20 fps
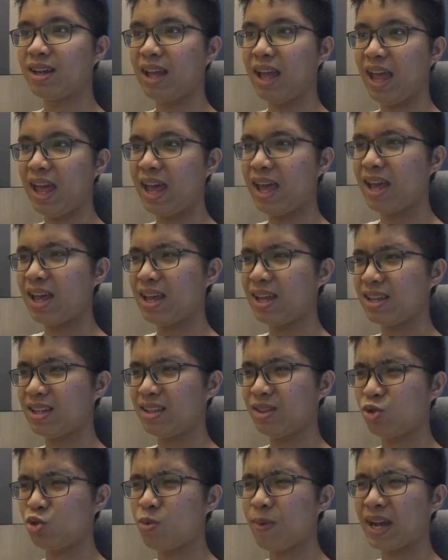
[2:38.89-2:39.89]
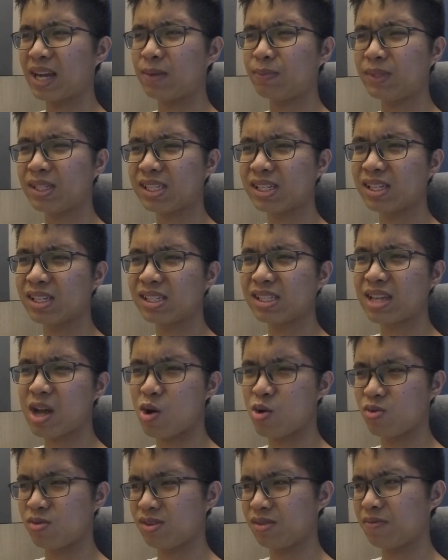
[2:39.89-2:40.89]
and 2 megapixel
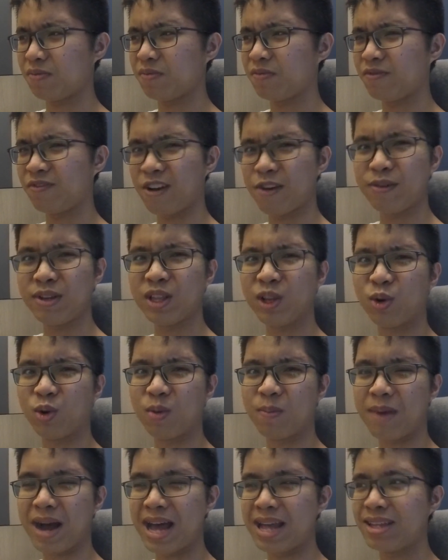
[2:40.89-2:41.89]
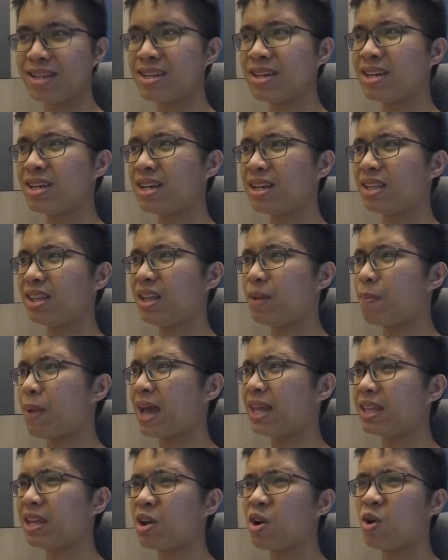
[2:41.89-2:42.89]
sounds very low, but
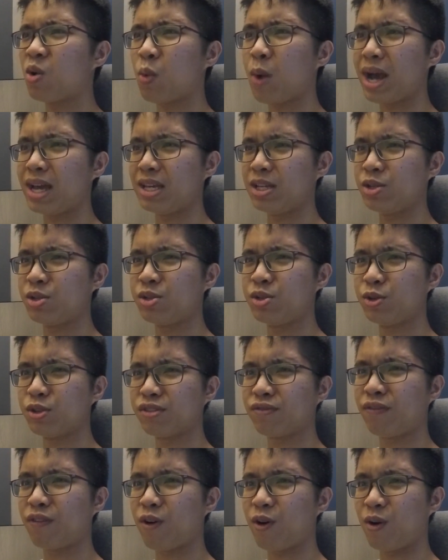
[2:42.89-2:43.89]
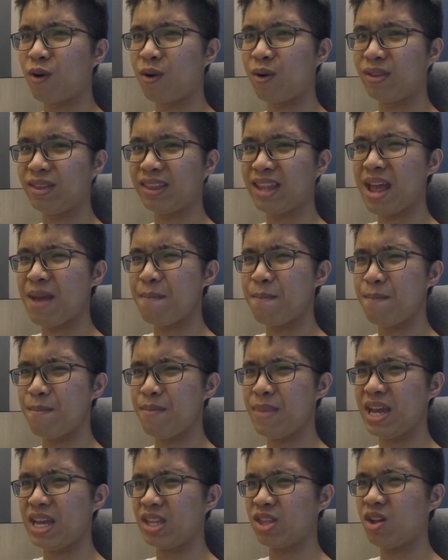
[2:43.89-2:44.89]
depending on what it's used for, that
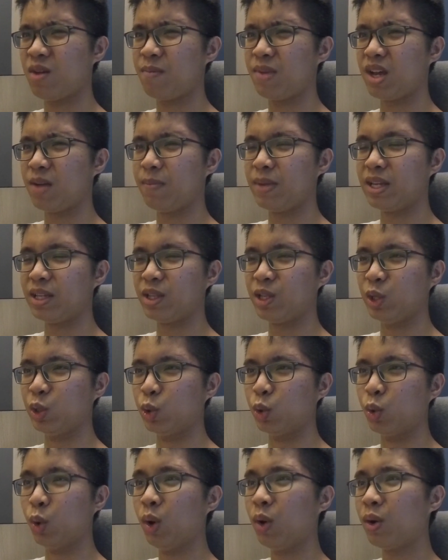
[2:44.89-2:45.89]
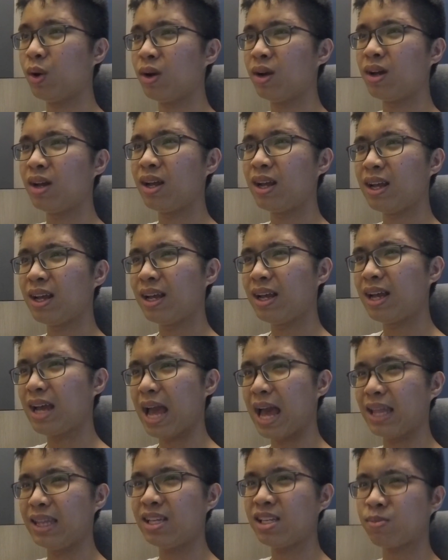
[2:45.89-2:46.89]
may not be a big deal.
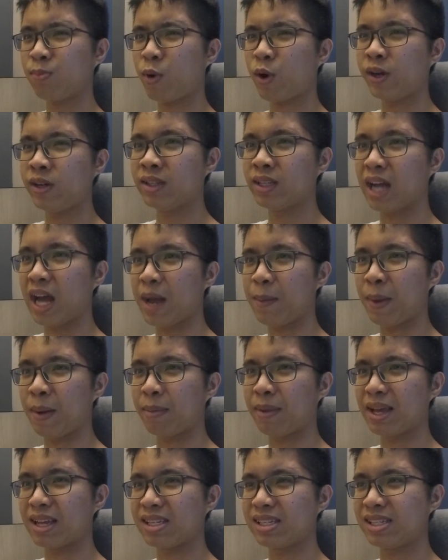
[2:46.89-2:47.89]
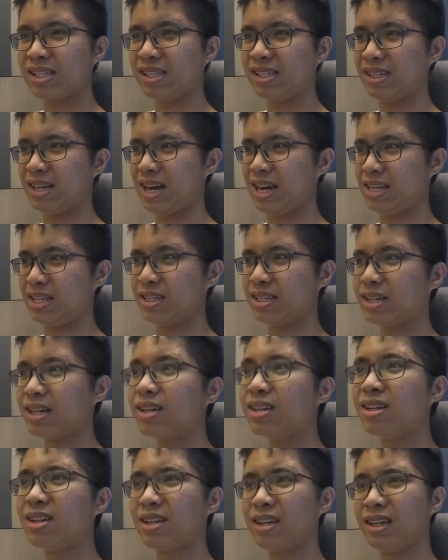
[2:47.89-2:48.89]
At this point in time, I'm guessing
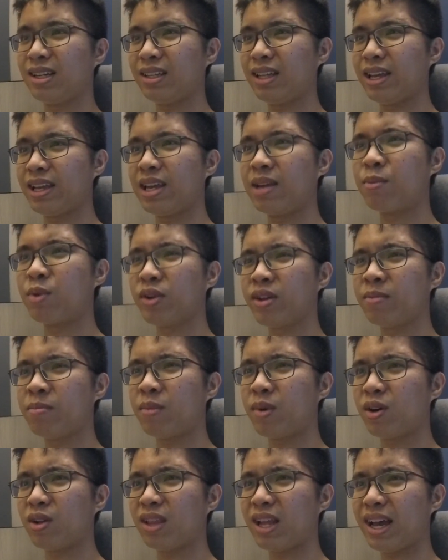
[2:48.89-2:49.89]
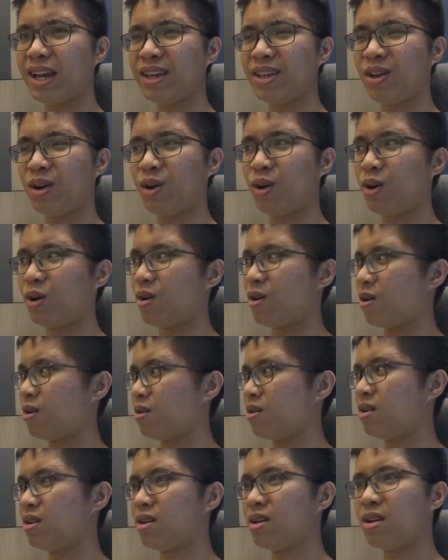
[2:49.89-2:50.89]
either taking in more light
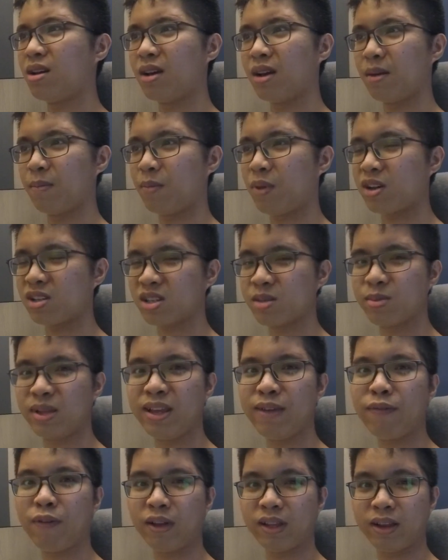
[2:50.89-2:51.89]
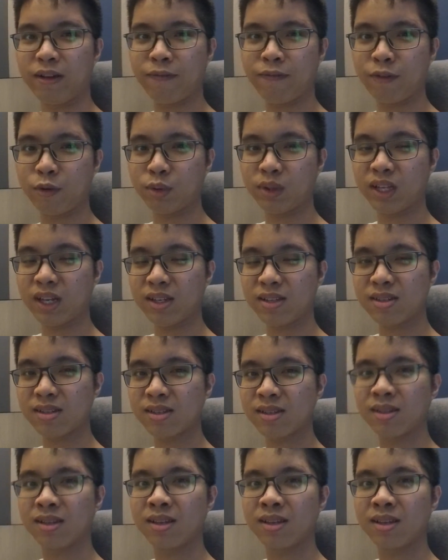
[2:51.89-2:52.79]
or possibly for their filters.